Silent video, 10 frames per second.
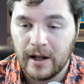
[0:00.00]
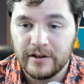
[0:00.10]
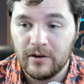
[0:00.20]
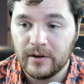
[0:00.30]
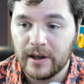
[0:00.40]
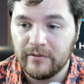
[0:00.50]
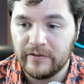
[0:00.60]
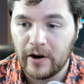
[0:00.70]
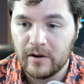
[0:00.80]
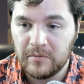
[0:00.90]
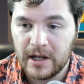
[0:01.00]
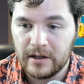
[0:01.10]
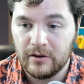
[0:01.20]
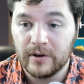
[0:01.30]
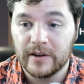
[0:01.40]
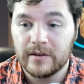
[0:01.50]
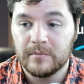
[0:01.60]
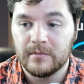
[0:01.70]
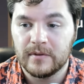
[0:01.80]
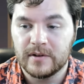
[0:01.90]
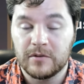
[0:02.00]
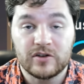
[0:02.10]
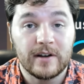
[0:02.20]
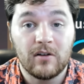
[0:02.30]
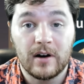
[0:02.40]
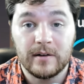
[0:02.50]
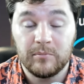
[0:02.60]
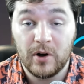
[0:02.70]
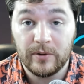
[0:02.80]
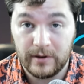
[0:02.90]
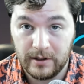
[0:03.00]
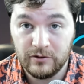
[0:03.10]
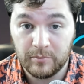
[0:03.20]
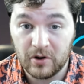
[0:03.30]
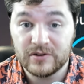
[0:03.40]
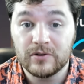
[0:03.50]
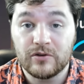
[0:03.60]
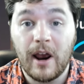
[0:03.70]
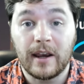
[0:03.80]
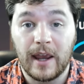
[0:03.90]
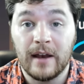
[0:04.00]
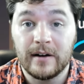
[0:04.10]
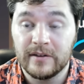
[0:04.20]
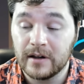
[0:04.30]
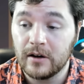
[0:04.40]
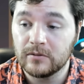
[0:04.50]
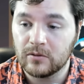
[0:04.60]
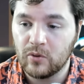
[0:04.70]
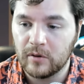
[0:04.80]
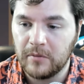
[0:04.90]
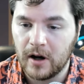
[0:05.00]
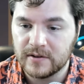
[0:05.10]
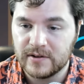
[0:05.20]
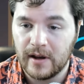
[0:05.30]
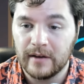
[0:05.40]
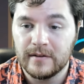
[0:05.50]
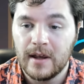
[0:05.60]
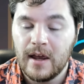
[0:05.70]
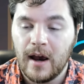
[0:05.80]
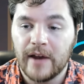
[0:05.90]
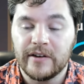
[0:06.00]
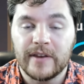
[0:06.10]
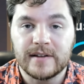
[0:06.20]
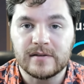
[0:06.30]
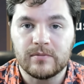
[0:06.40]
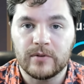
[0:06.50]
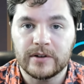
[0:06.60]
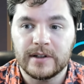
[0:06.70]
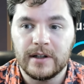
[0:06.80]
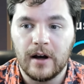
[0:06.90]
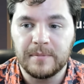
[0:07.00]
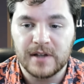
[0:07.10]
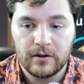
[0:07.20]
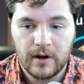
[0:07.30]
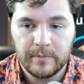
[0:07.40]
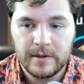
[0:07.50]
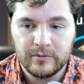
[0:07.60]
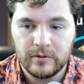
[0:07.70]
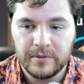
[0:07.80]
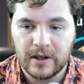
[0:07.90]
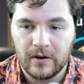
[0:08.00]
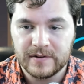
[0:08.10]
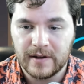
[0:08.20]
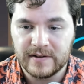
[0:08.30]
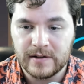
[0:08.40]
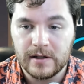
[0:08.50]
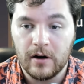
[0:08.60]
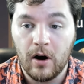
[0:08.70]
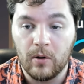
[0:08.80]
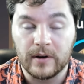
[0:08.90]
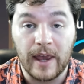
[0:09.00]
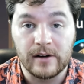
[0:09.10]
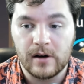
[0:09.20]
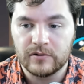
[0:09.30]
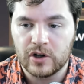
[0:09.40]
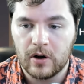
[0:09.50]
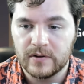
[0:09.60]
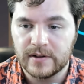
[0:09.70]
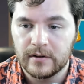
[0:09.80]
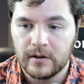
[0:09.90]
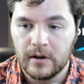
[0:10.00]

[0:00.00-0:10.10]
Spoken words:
And you don't get very many. You don't get them till much later on, both in your personal track and in the guild reward box. And I think that's really upset a lot of people because they see, oh, Gandalf shards,